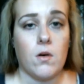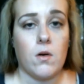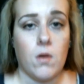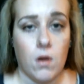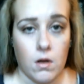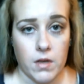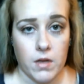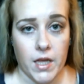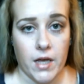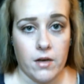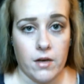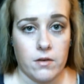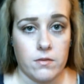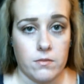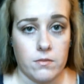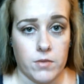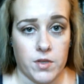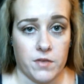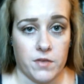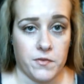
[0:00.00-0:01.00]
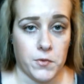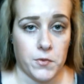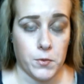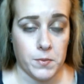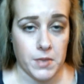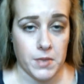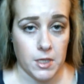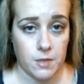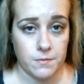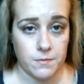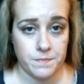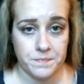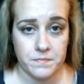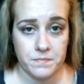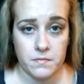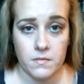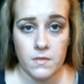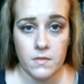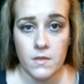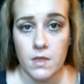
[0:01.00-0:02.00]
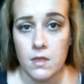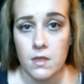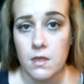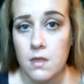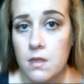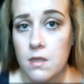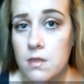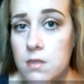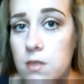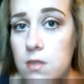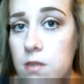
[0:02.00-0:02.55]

all out with a full beat. So